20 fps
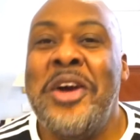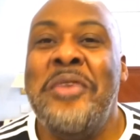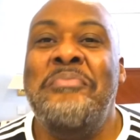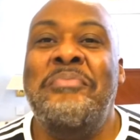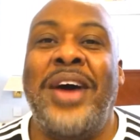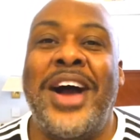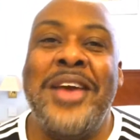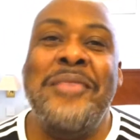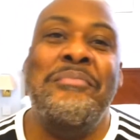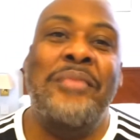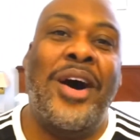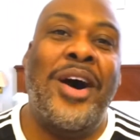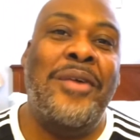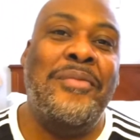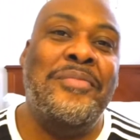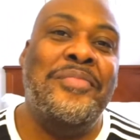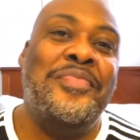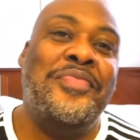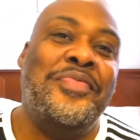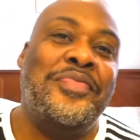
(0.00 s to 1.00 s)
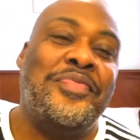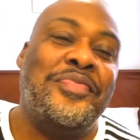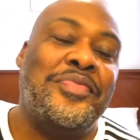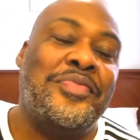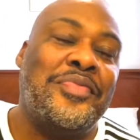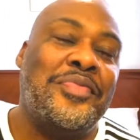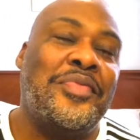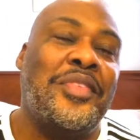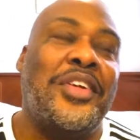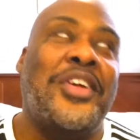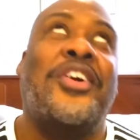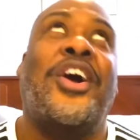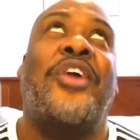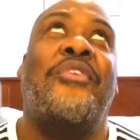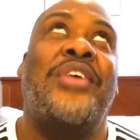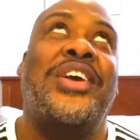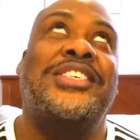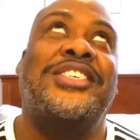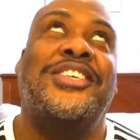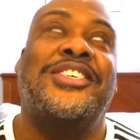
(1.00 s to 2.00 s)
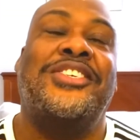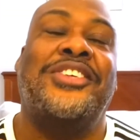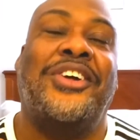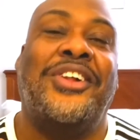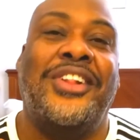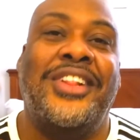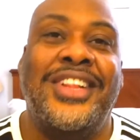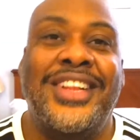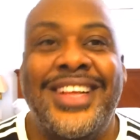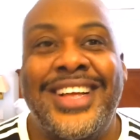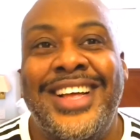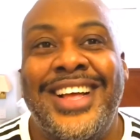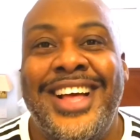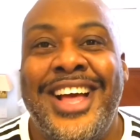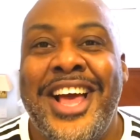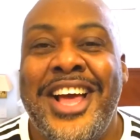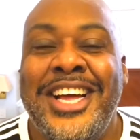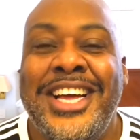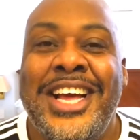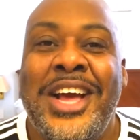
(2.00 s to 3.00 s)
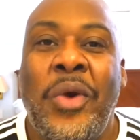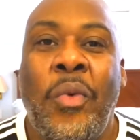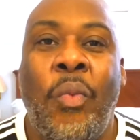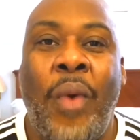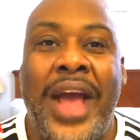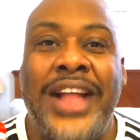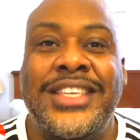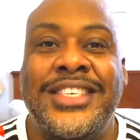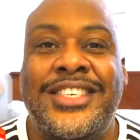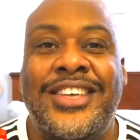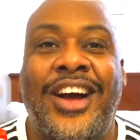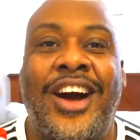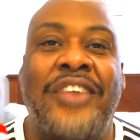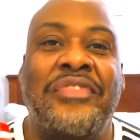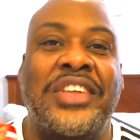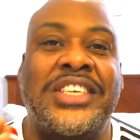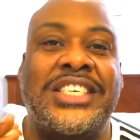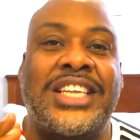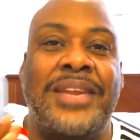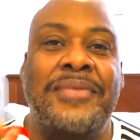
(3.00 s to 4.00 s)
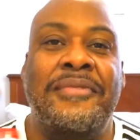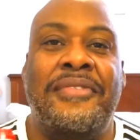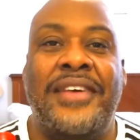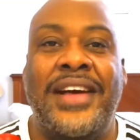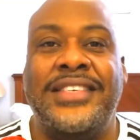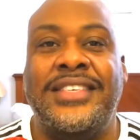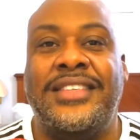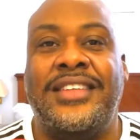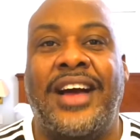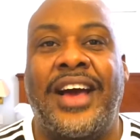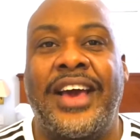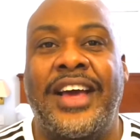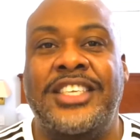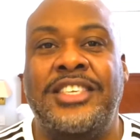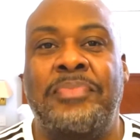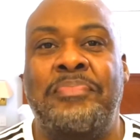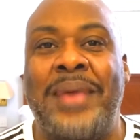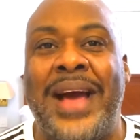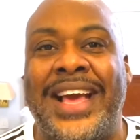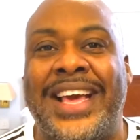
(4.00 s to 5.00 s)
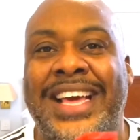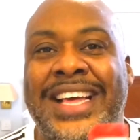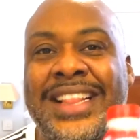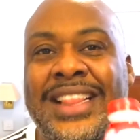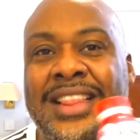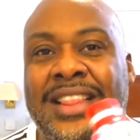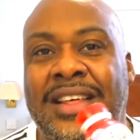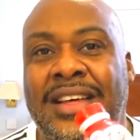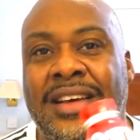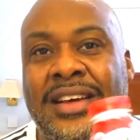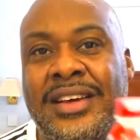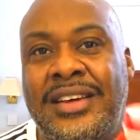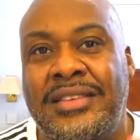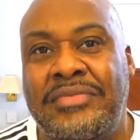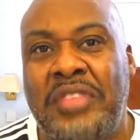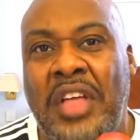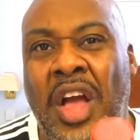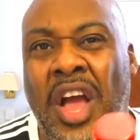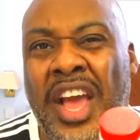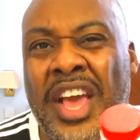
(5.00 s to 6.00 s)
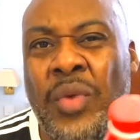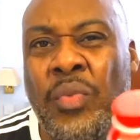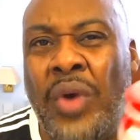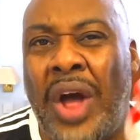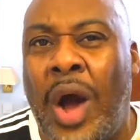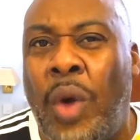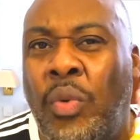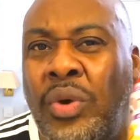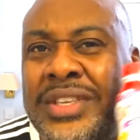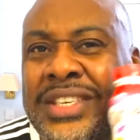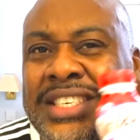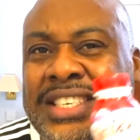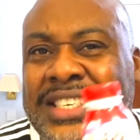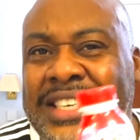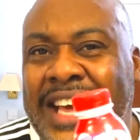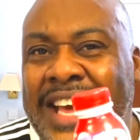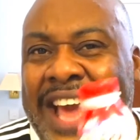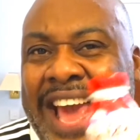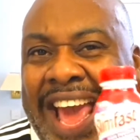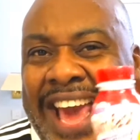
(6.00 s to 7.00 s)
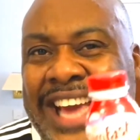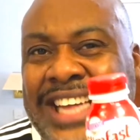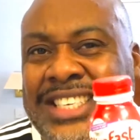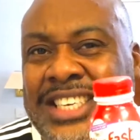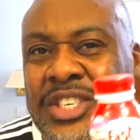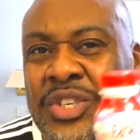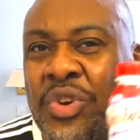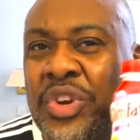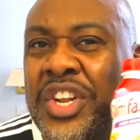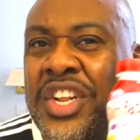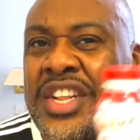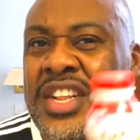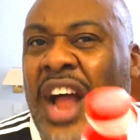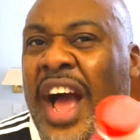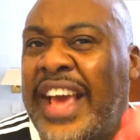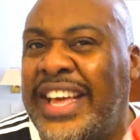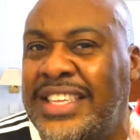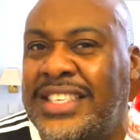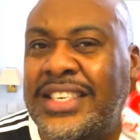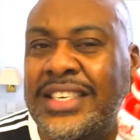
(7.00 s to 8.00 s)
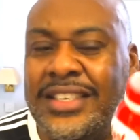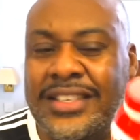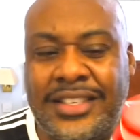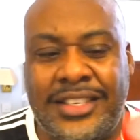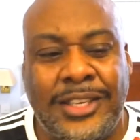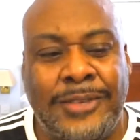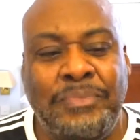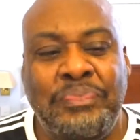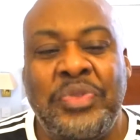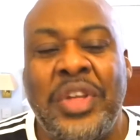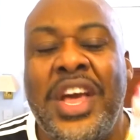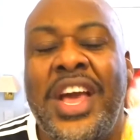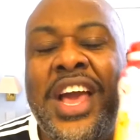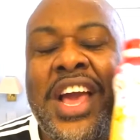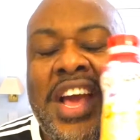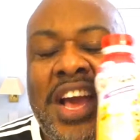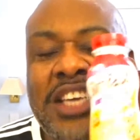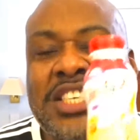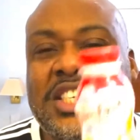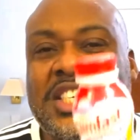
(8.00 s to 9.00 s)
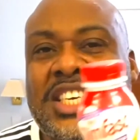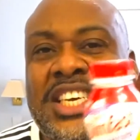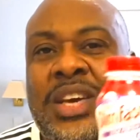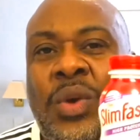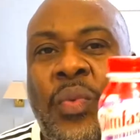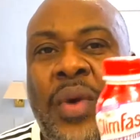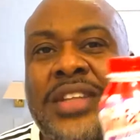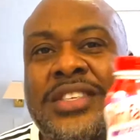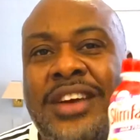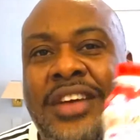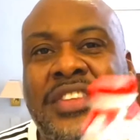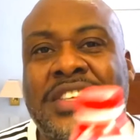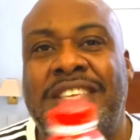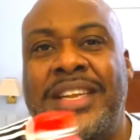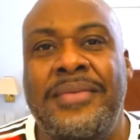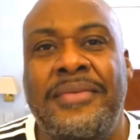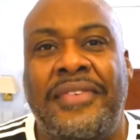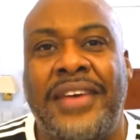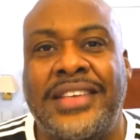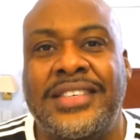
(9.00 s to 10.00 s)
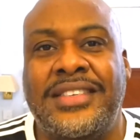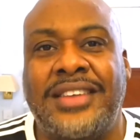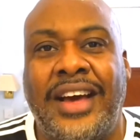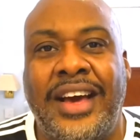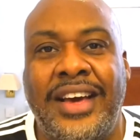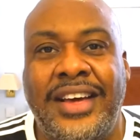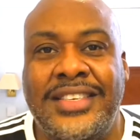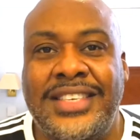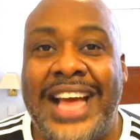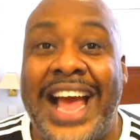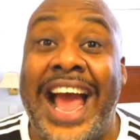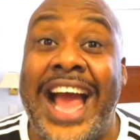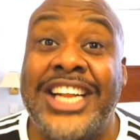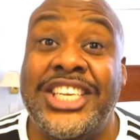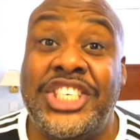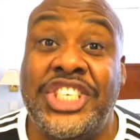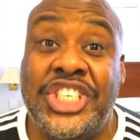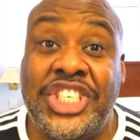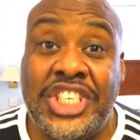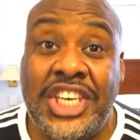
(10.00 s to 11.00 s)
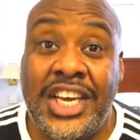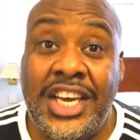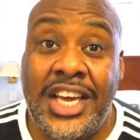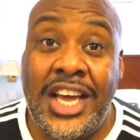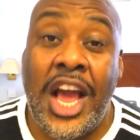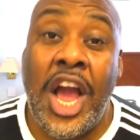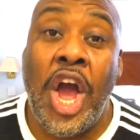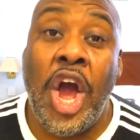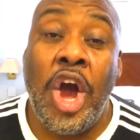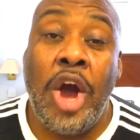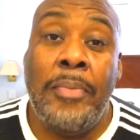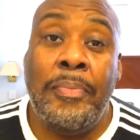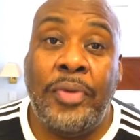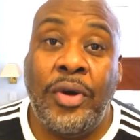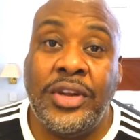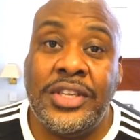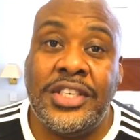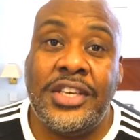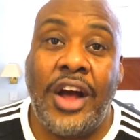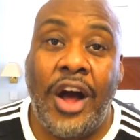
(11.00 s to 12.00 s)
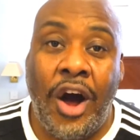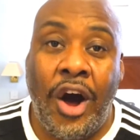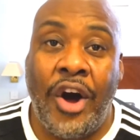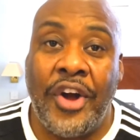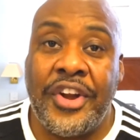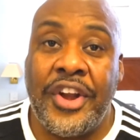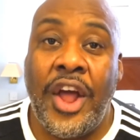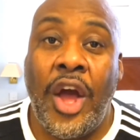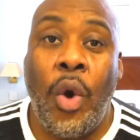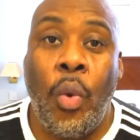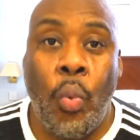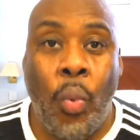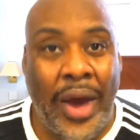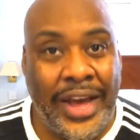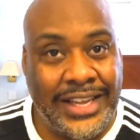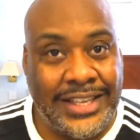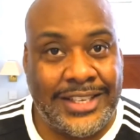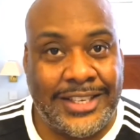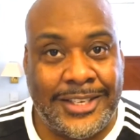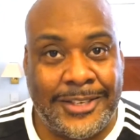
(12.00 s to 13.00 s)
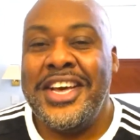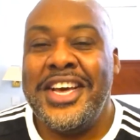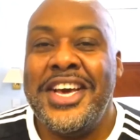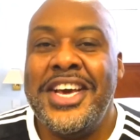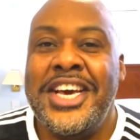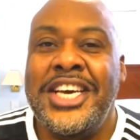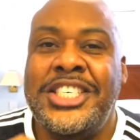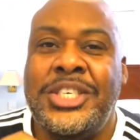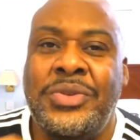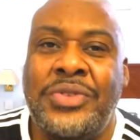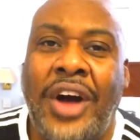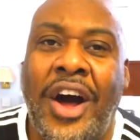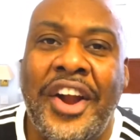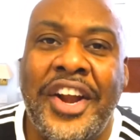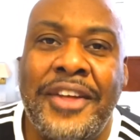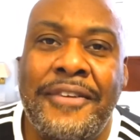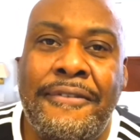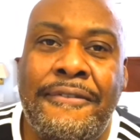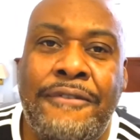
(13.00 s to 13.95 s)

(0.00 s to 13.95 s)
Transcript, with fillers: My mom, God rest her soul, went on the slim fast diet back in the, I would say 80s or 90s and she went on the Slim Fast diet and she put on weight. She was on it